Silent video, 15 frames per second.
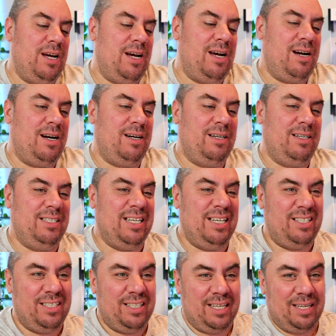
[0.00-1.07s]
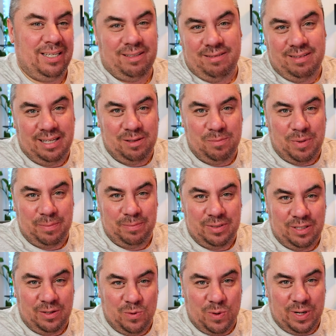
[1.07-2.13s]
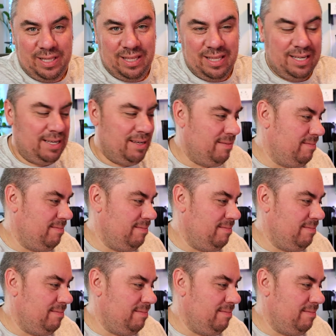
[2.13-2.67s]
are essentially little pumps that go in the...